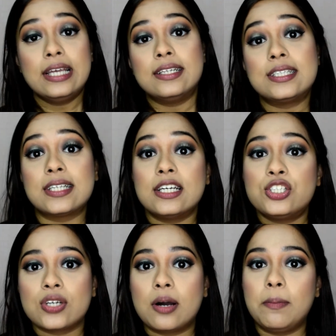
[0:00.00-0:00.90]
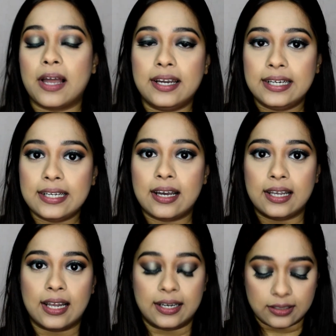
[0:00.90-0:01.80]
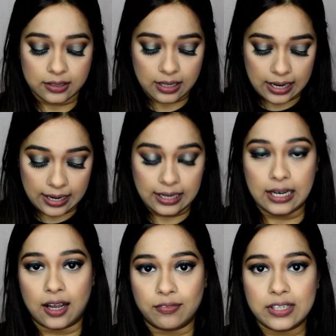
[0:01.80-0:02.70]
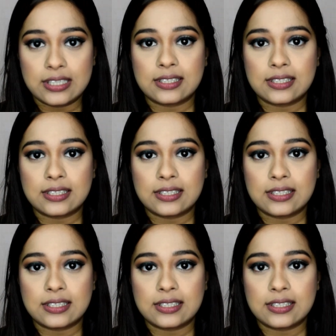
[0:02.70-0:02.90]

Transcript: This is such a blinding highlighter. I love this.